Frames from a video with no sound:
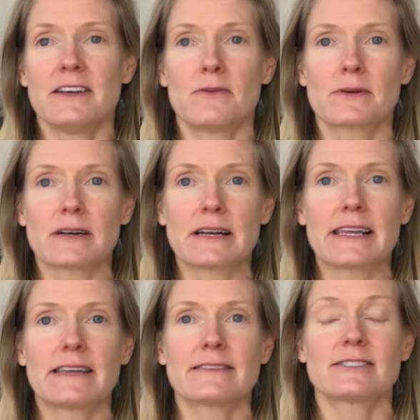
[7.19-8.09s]
we're
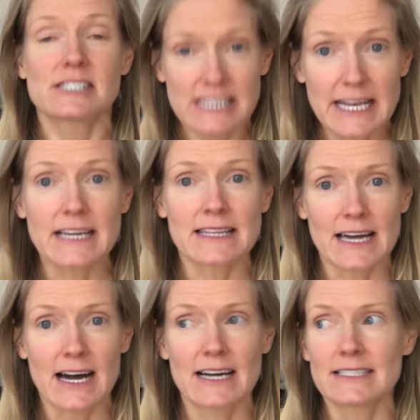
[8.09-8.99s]
sitting a
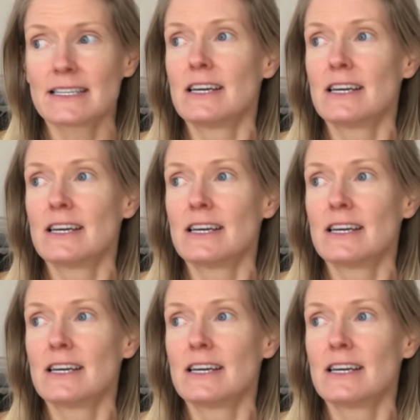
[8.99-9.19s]
lot.